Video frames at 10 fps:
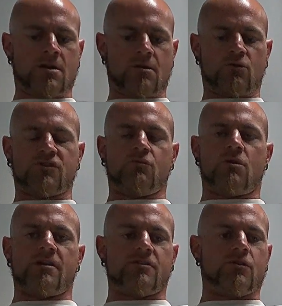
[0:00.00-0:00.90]
What you
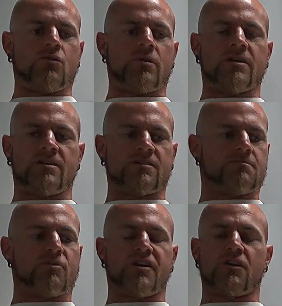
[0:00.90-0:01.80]
want to do is
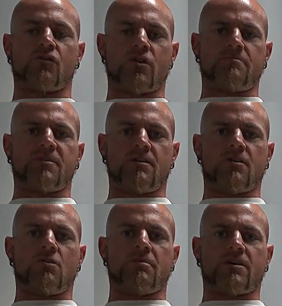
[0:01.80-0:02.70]
bring your grip in a
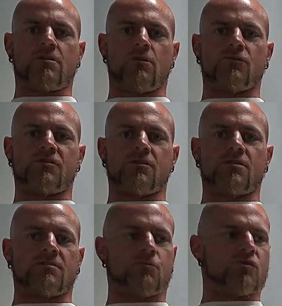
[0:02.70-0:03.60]
little bit closer,
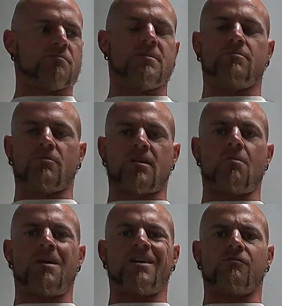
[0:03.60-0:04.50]
because most people are
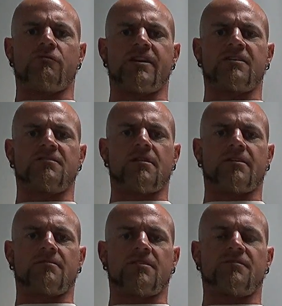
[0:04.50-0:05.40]
out by the rings
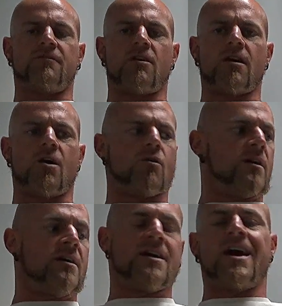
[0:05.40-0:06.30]
like this far out
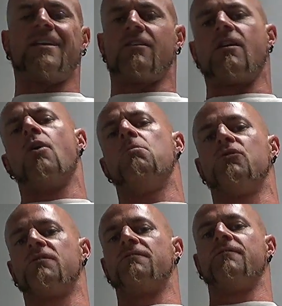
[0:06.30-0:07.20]
and their
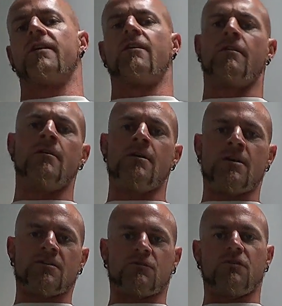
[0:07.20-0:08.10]
elbows are flared.
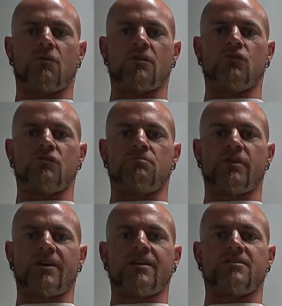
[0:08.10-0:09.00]
So what you want to do is
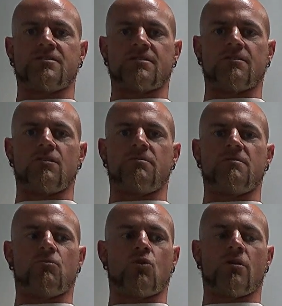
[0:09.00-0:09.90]
bring it in just a little bit more.